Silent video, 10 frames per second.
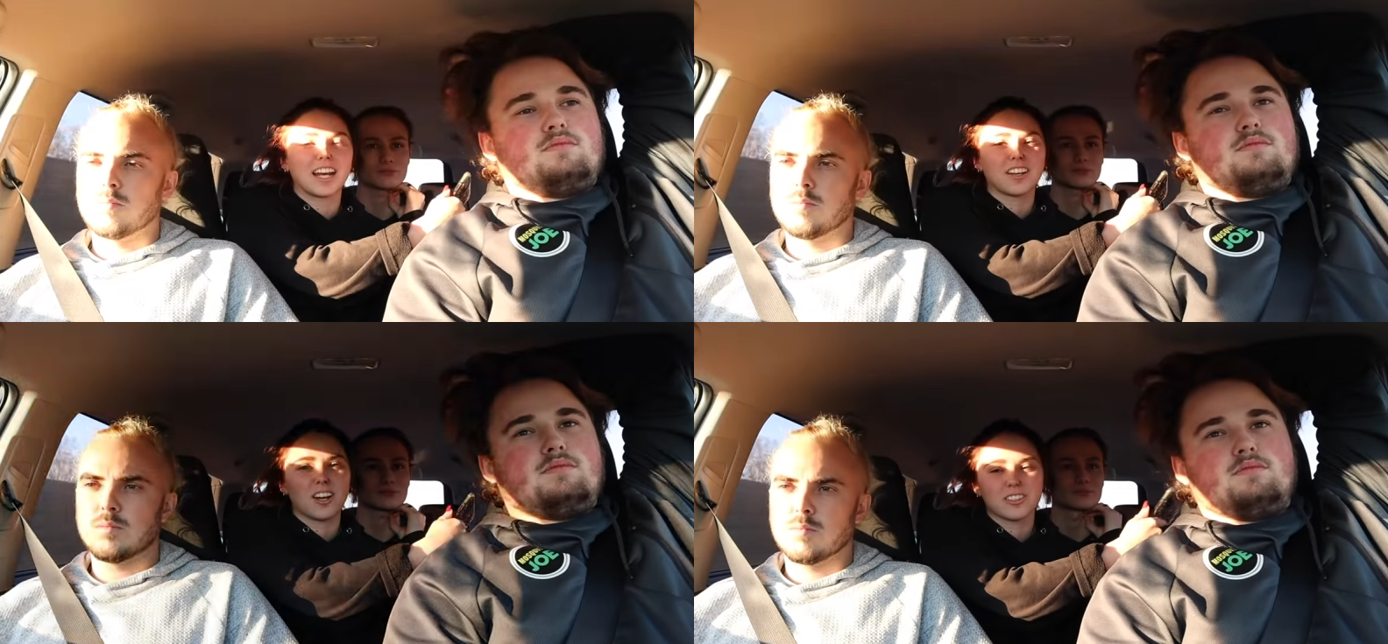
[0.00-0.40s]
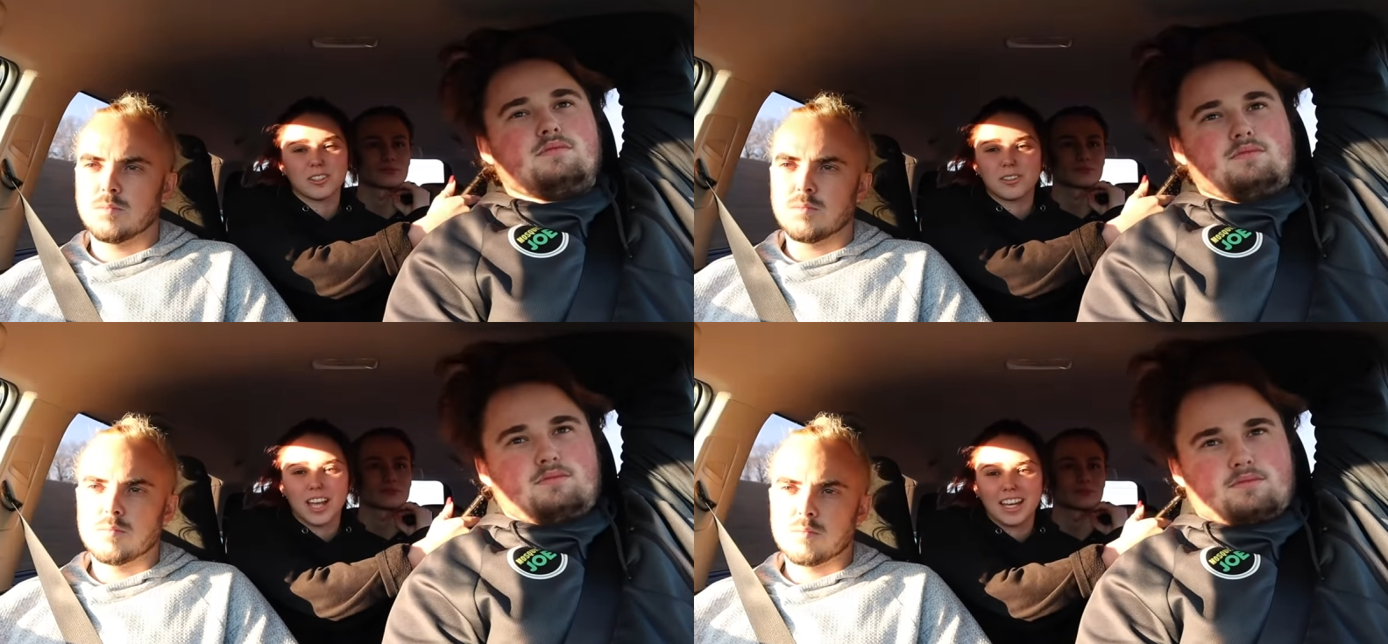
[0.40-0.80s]
Speaker 1: I could
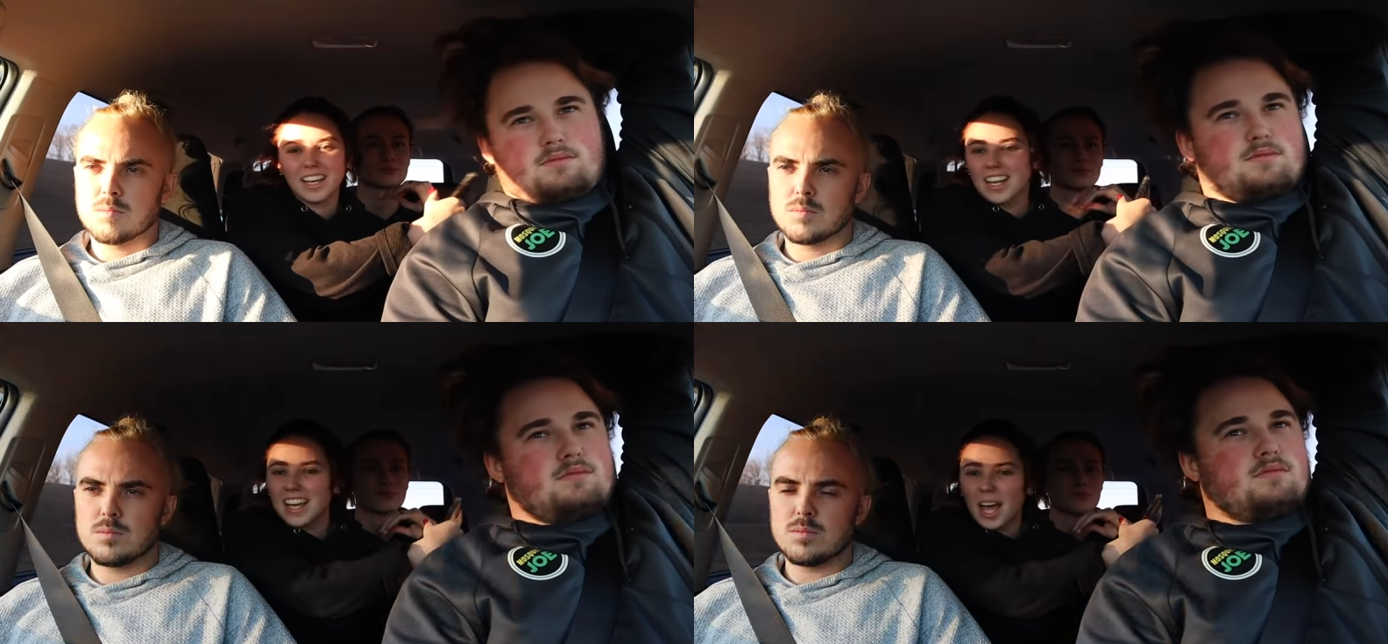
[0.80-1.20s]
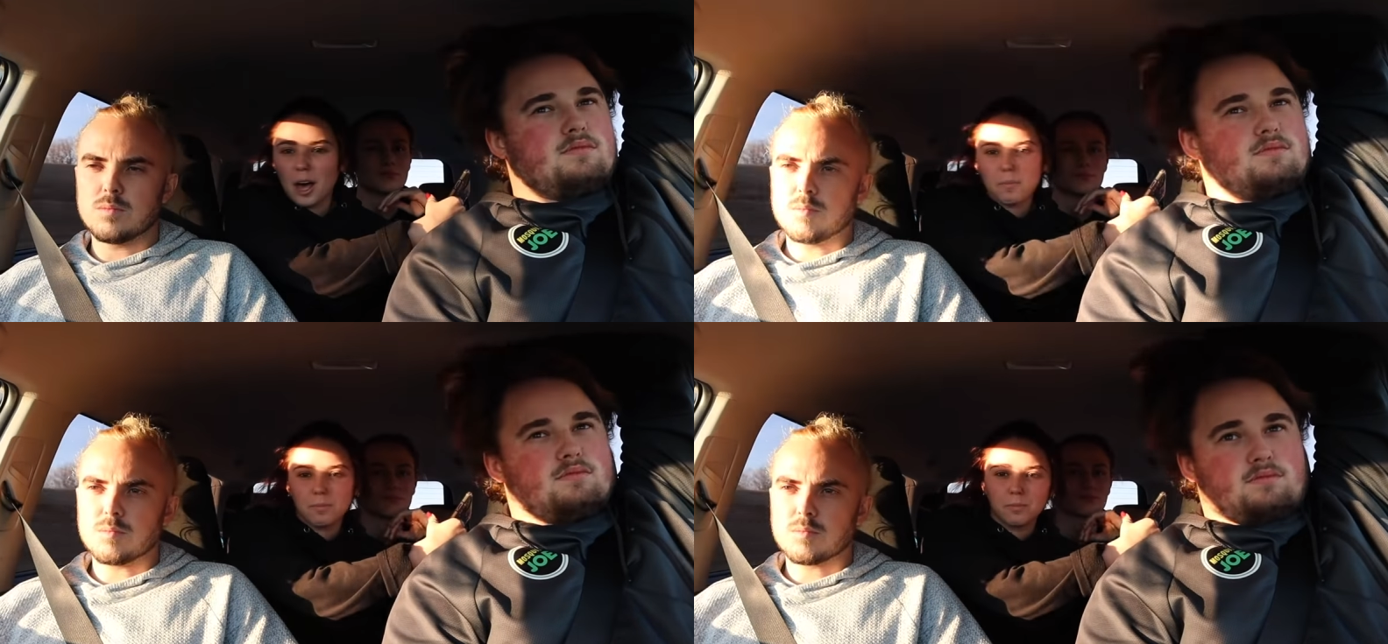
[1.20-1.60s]
also like
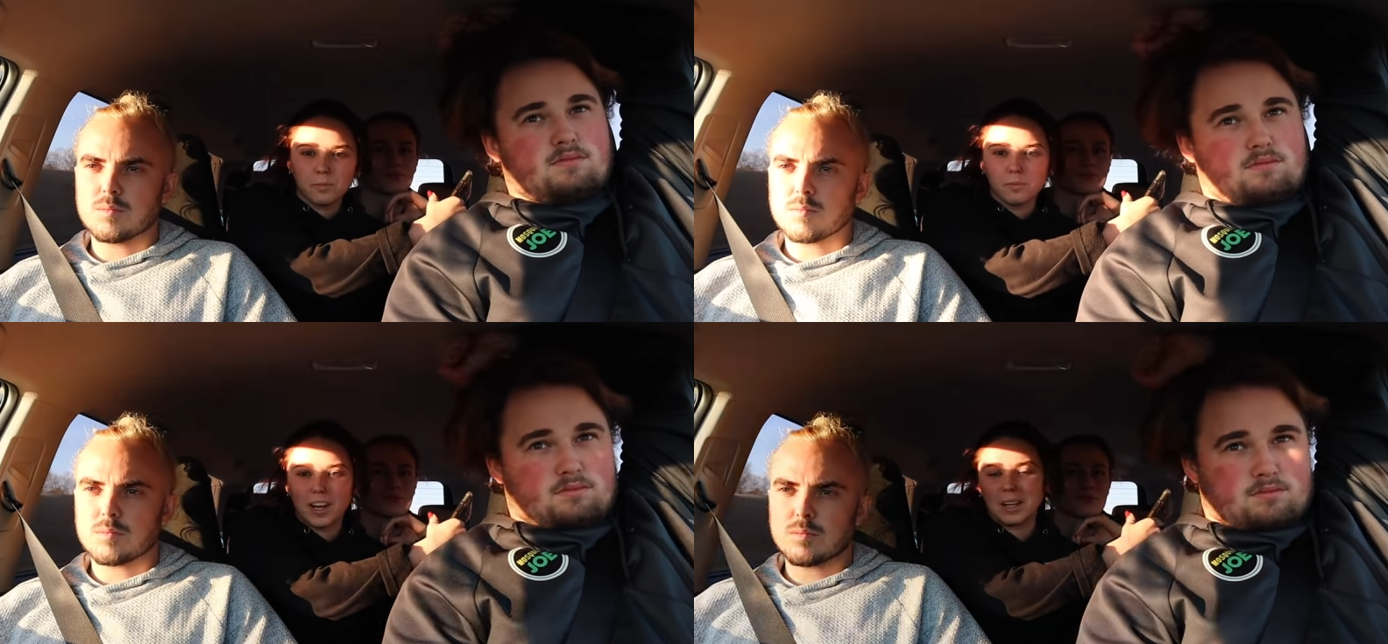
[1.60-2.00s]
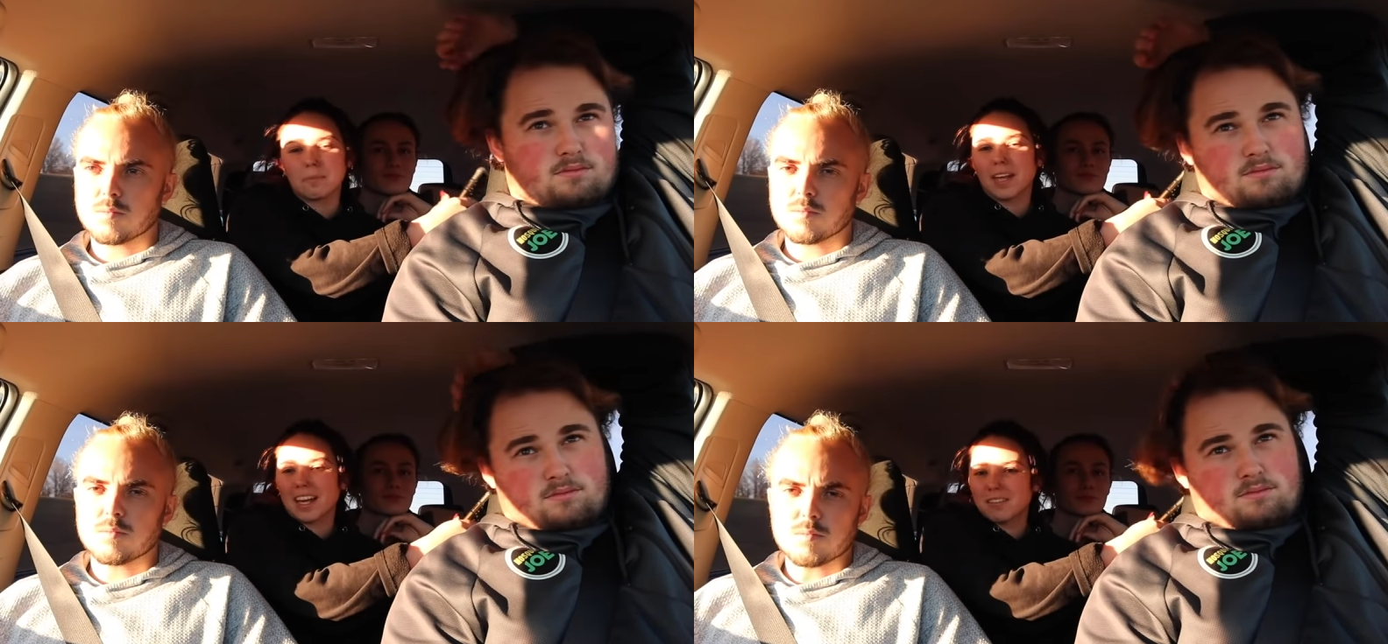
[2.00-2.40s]
help wedding
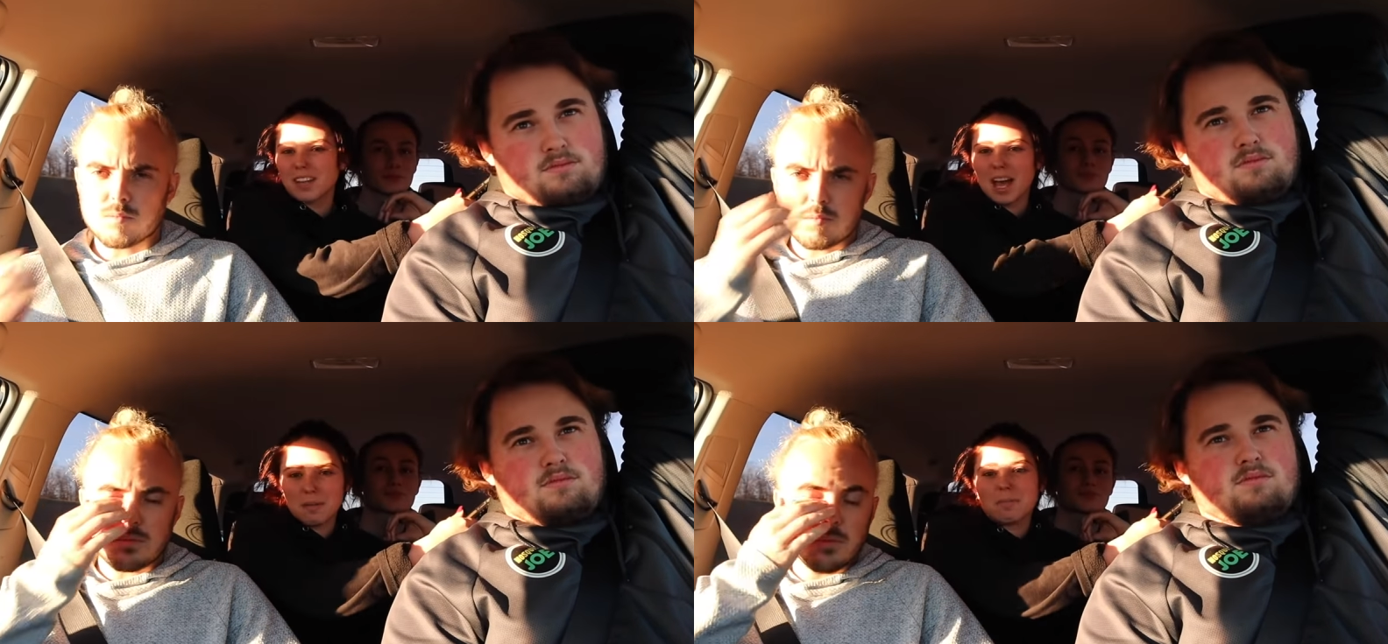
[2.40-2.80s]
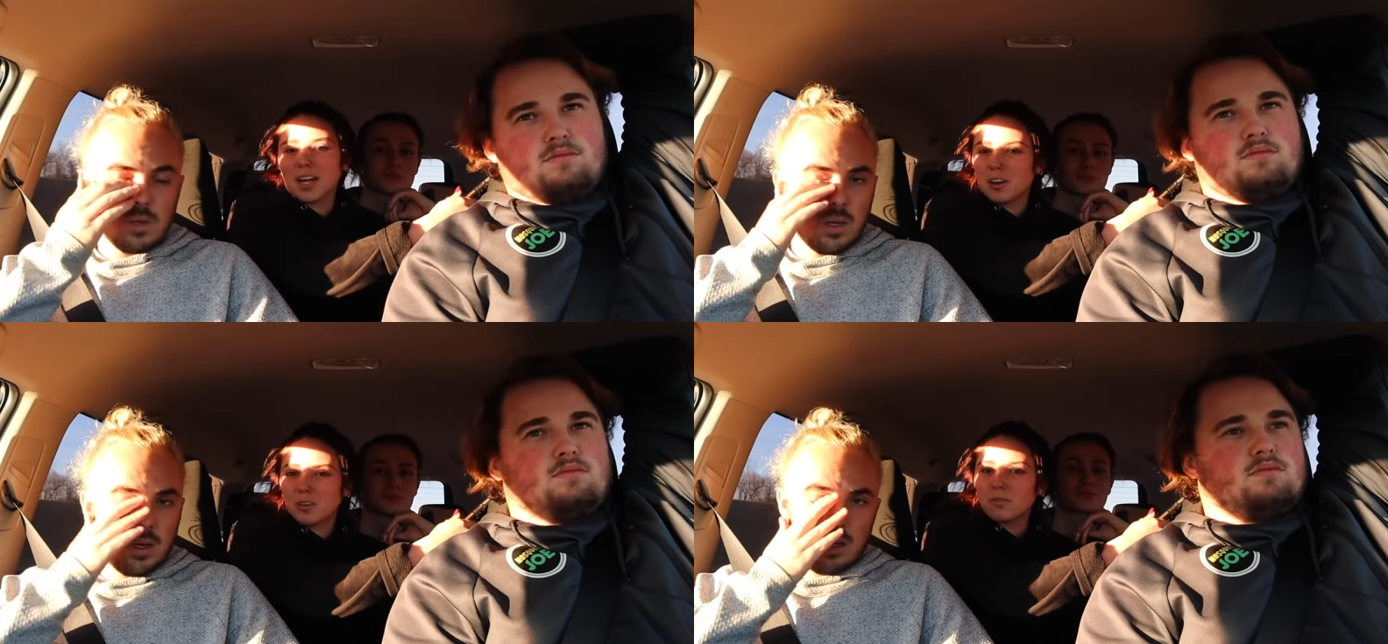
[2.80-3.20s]
plan at
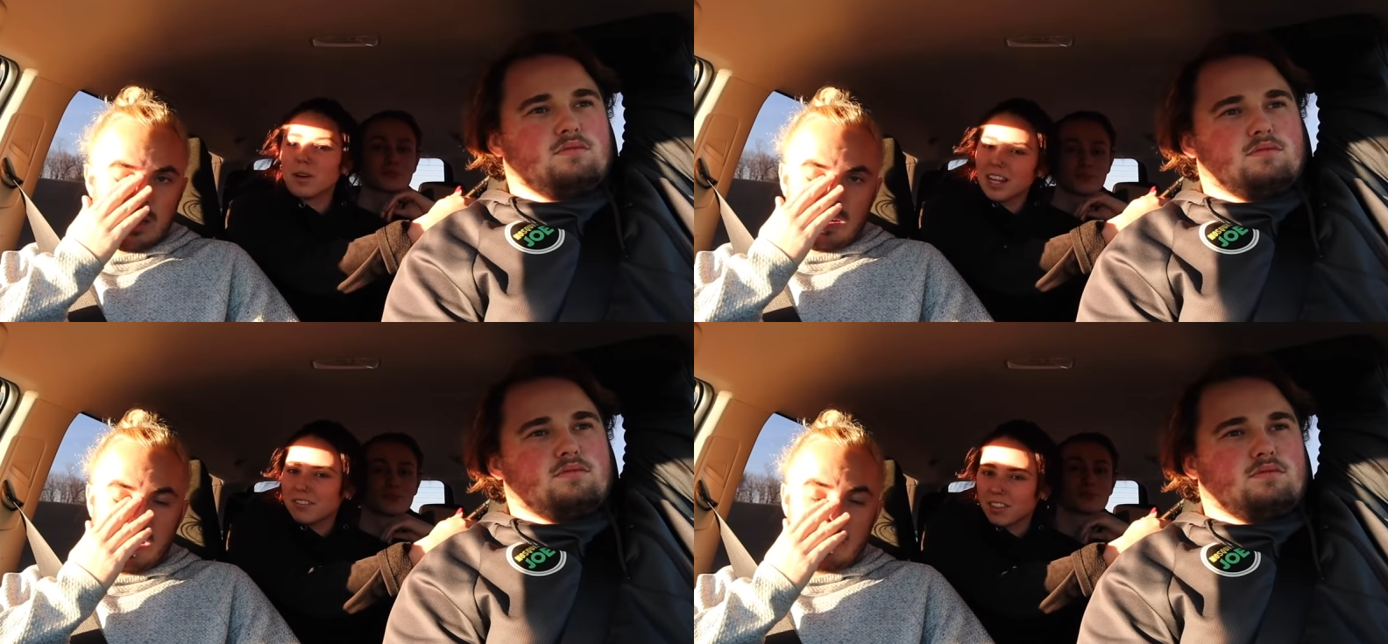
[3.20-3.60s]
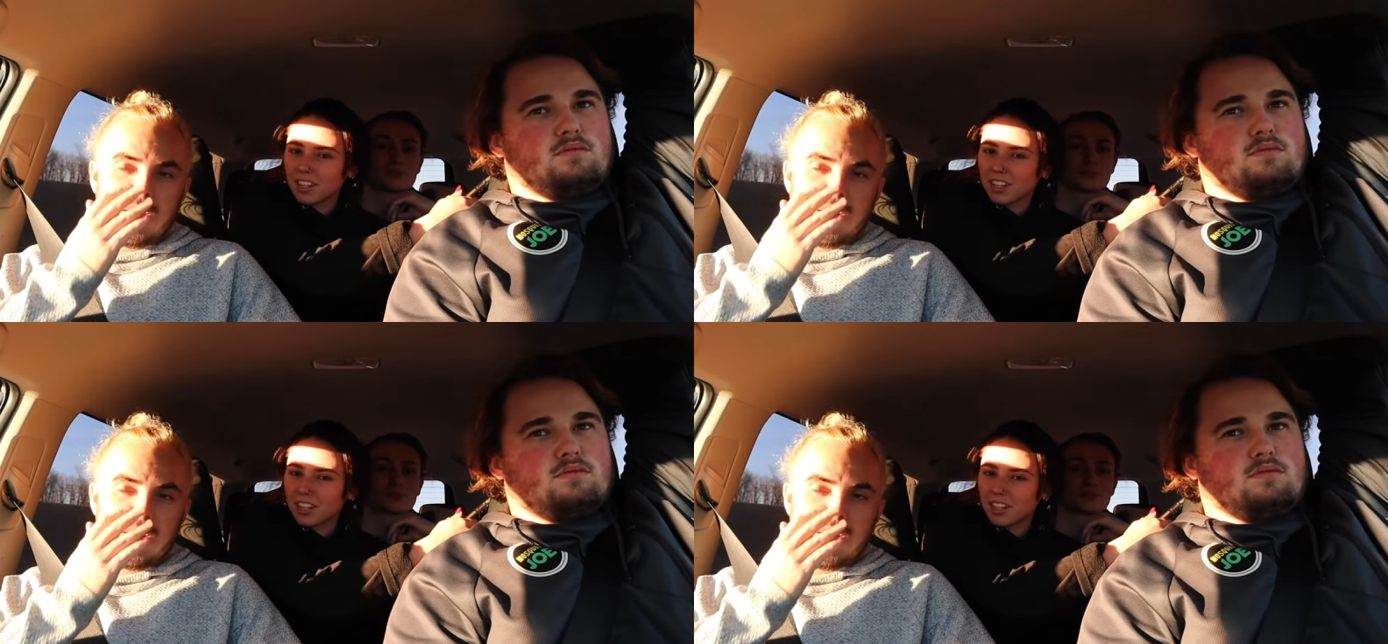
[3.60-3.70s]
my own wedding venue. I